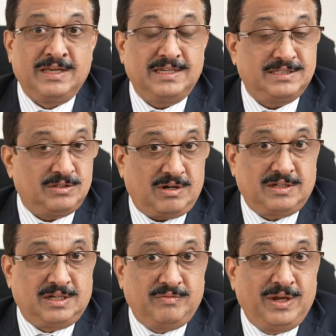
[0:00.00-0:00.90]
It's
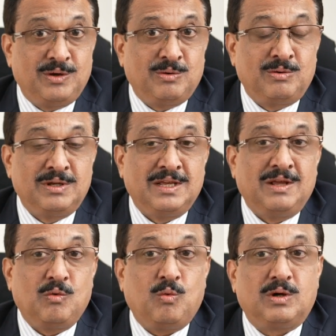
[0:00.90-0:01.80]
not that we know
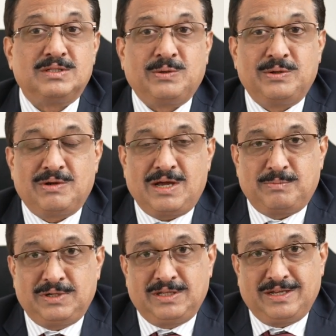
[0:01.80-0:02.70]
what is going to
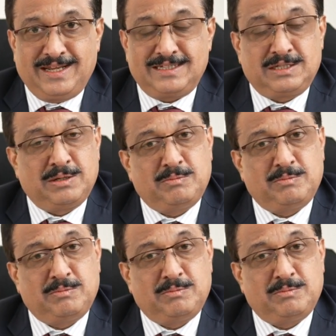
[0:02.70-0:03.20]
happen in the next,